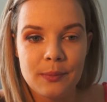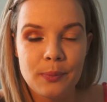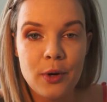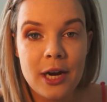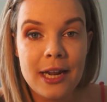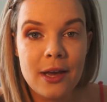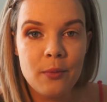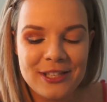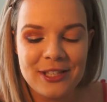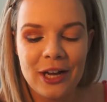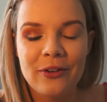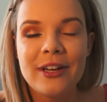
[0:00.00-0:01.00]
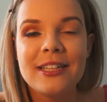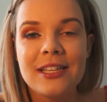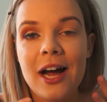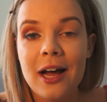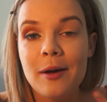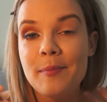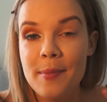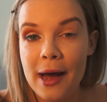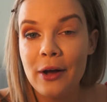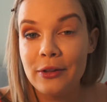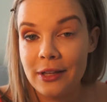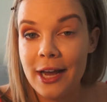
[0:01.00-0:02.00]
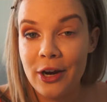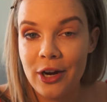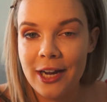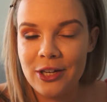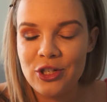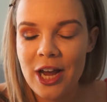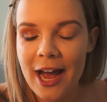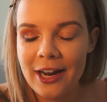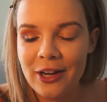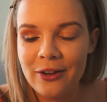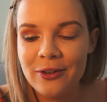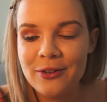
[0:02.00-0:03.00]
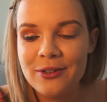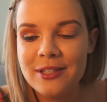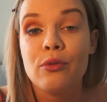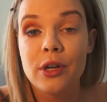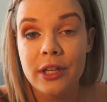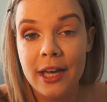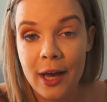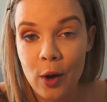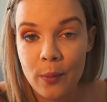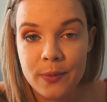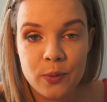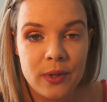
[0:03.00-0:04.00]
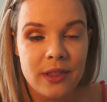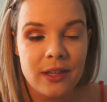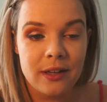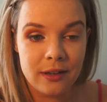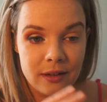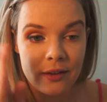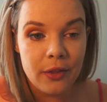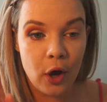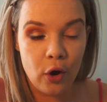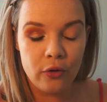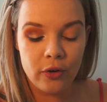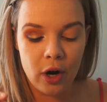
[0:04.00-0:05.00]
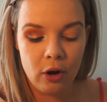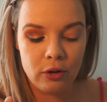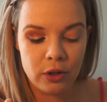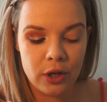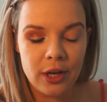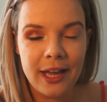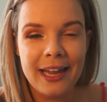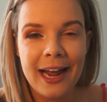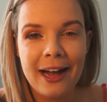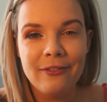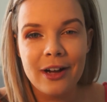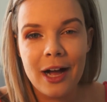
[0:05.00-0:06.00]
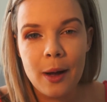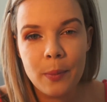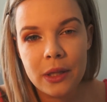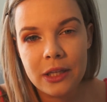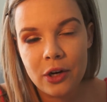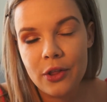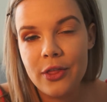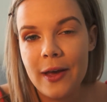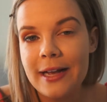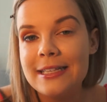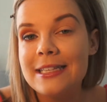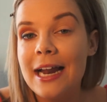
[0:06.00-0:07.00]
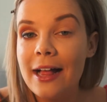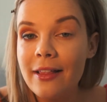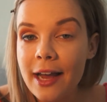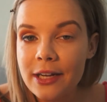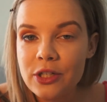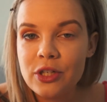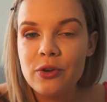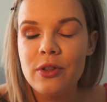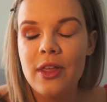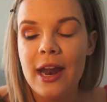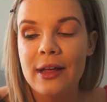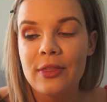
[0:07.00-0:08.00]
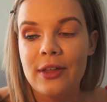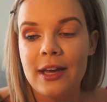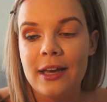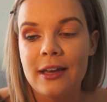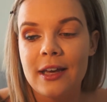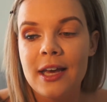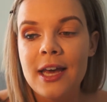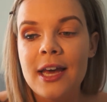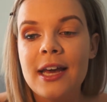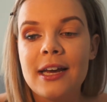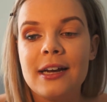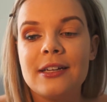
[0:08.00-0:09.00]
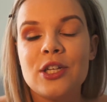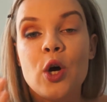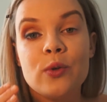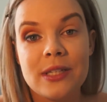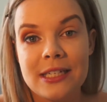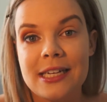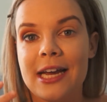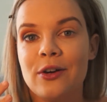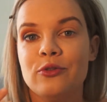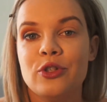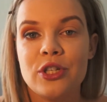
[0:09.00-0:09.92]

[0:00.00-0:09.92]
pretty. So it's about layering shadows. Really helps with the overall look. And I have a couple little things that I like to do that I think tones it down